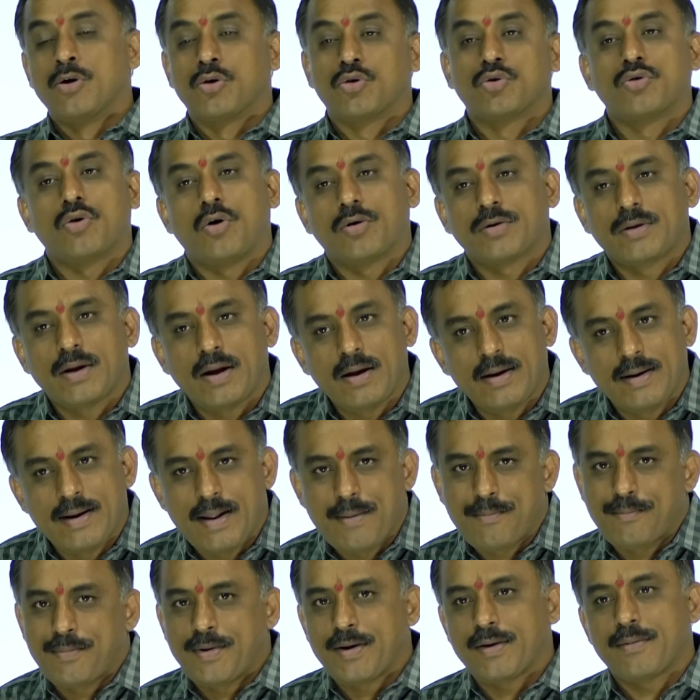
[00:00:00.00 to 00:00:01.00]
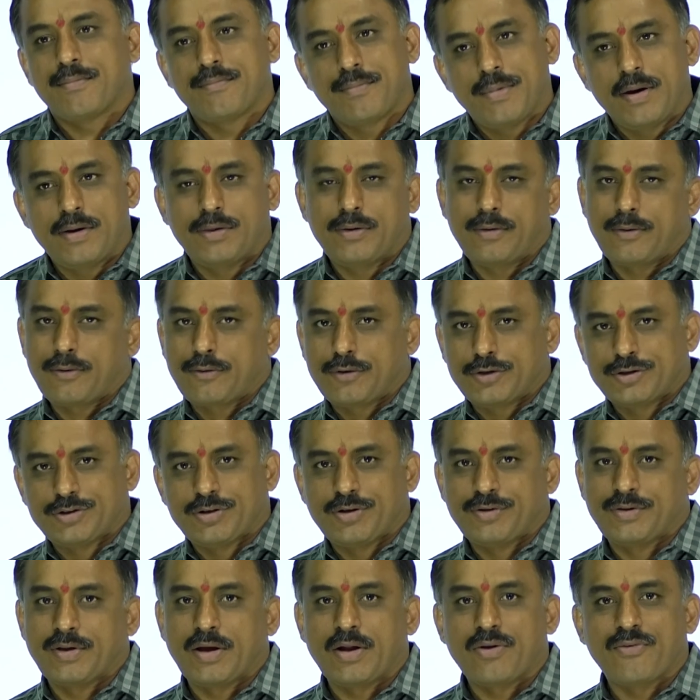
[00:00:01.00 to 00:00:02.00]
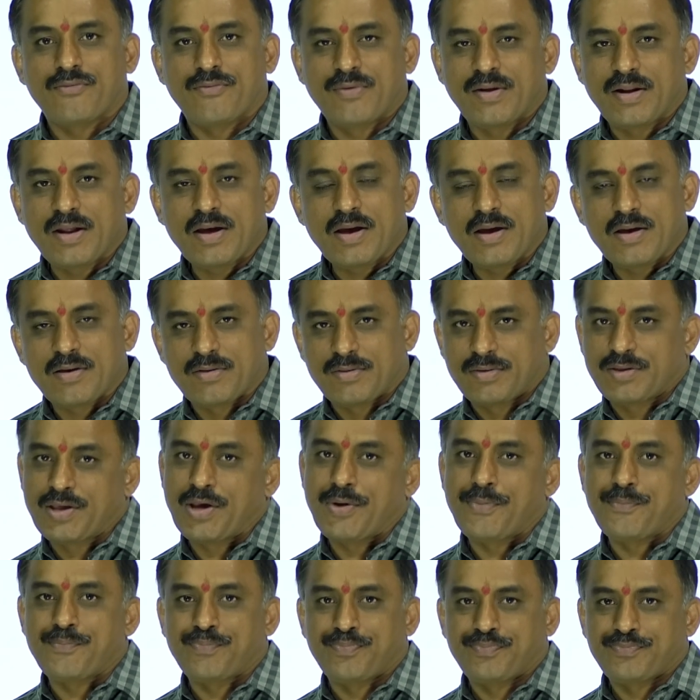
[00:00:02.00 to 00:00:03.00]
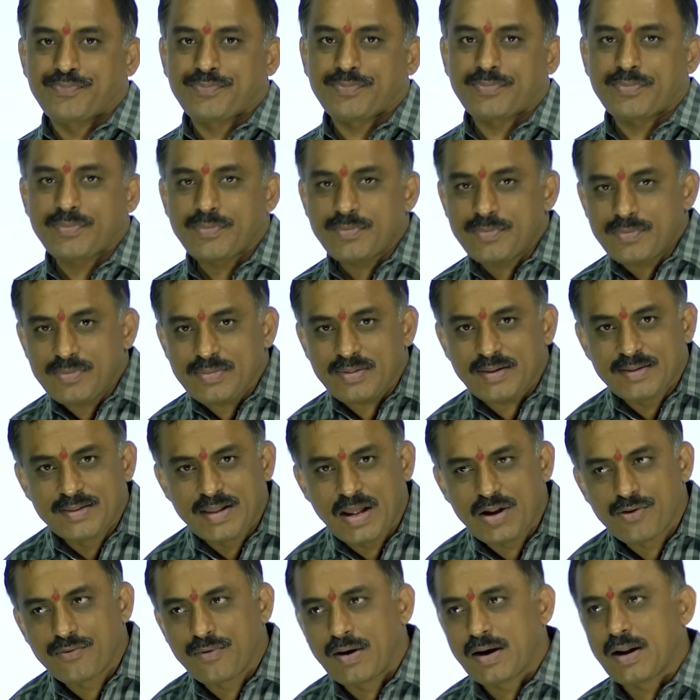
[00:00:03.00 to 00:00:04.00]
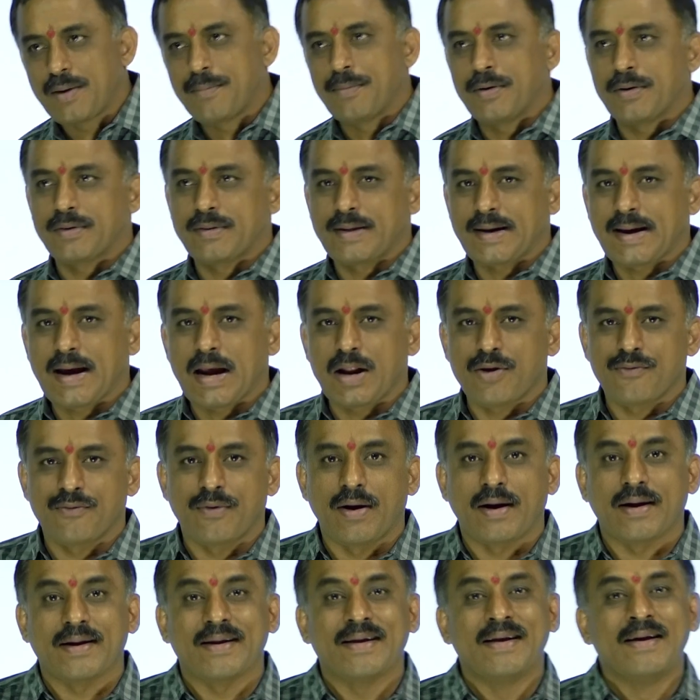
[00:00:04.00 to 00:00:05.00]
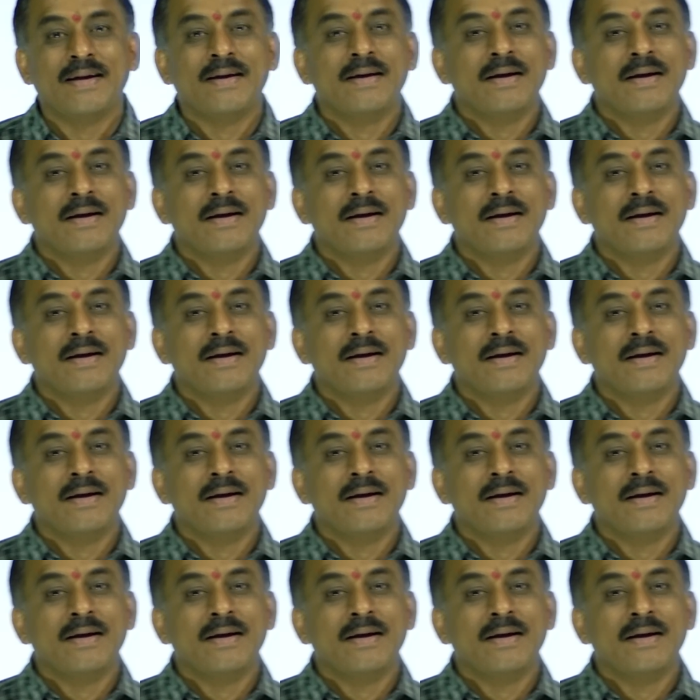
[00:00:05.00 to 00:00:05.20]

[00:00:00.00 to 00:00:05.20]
Total number based questions are very easy. Then what about second one?